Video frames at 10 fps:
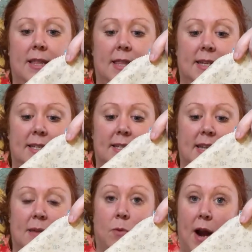this
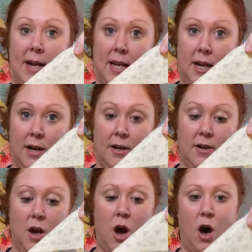seam right
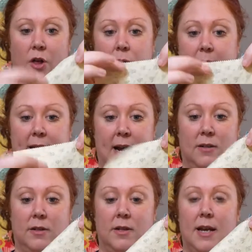here, all the way down,